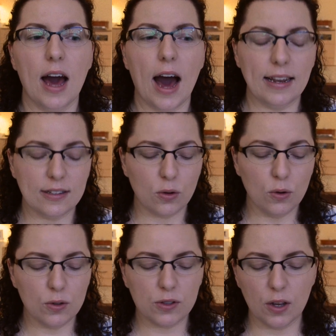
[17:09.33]
And it's
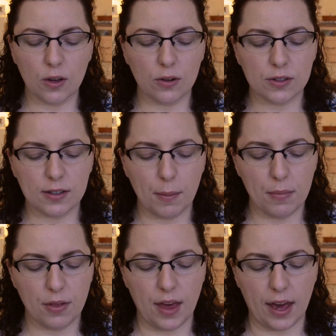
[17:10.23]
also got
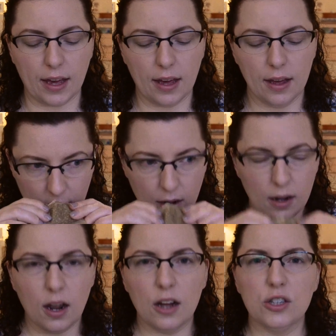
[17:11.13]
something
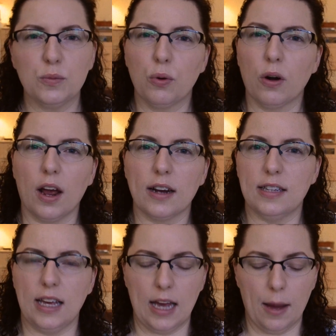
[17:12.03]
lush
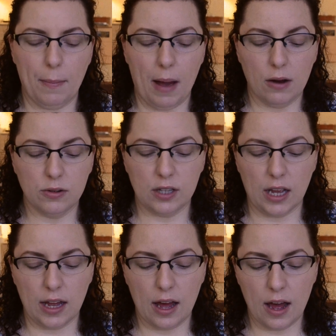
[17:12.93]
producty about
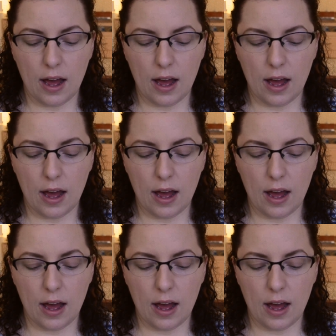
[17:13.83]
it.